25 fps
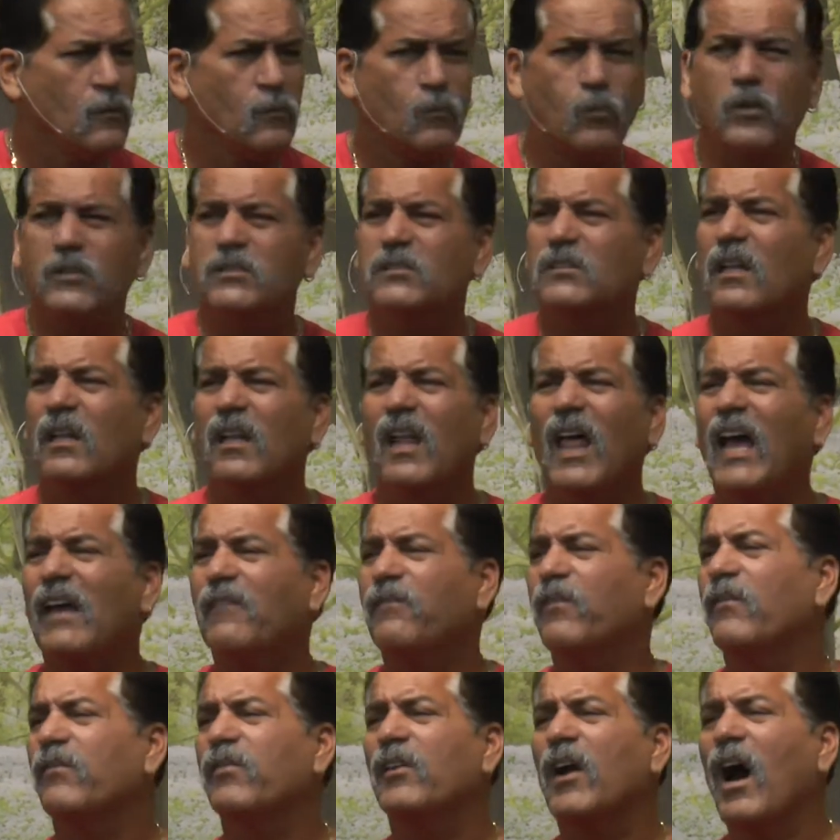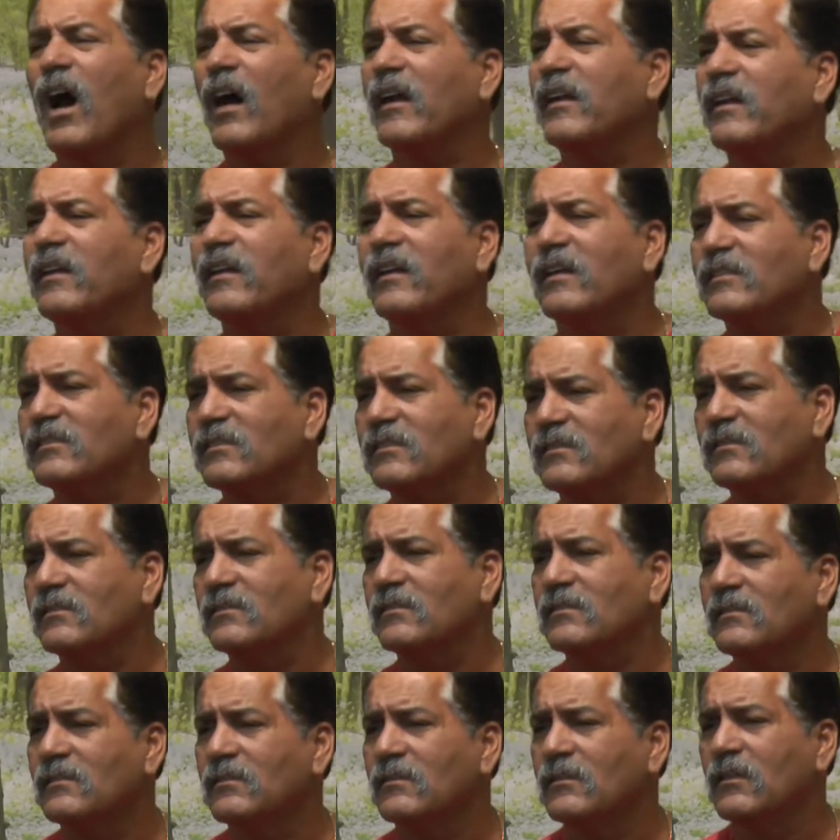Where's the life of God in
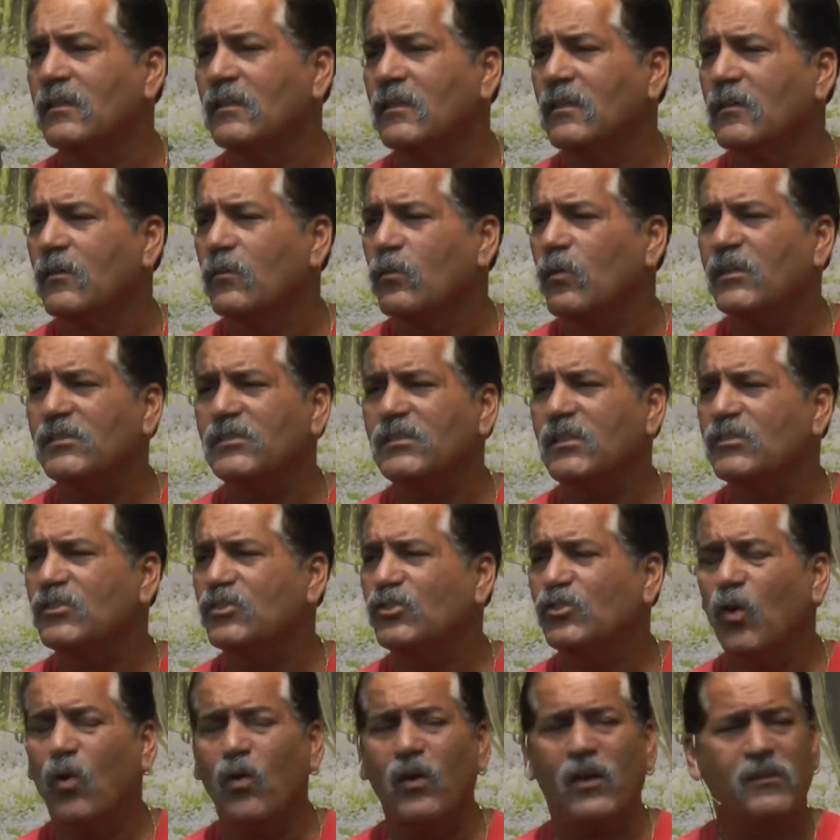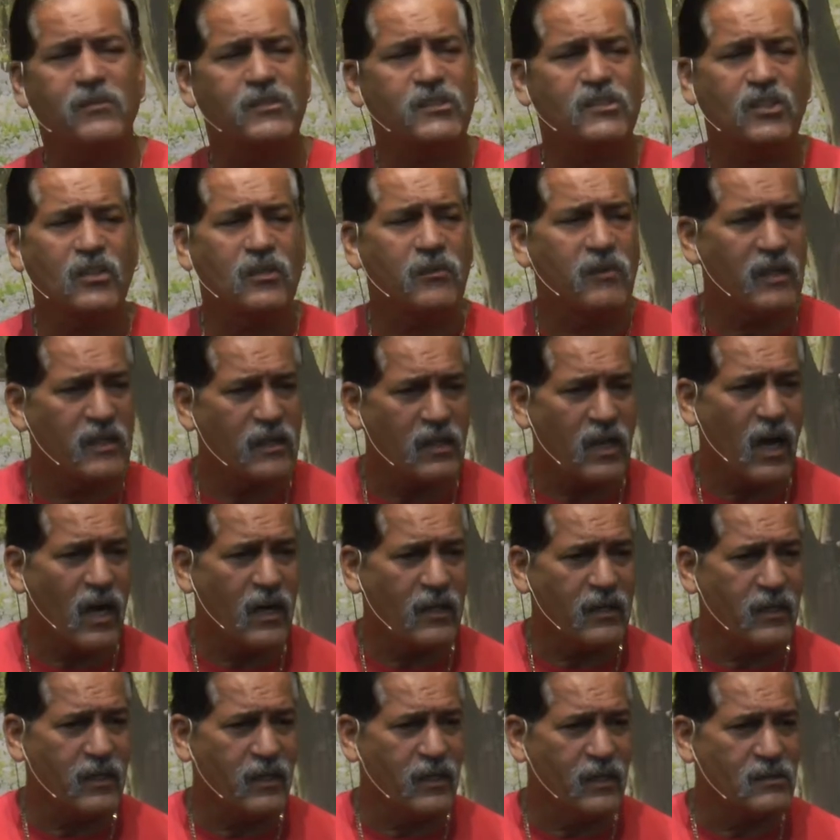us? Where's the joy of serving
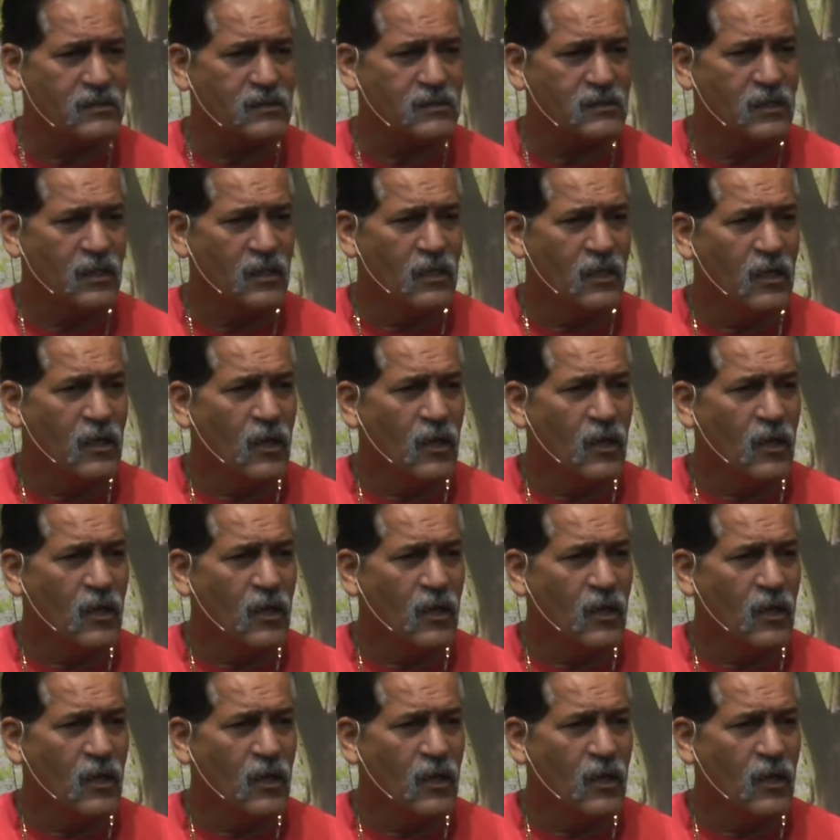God in us?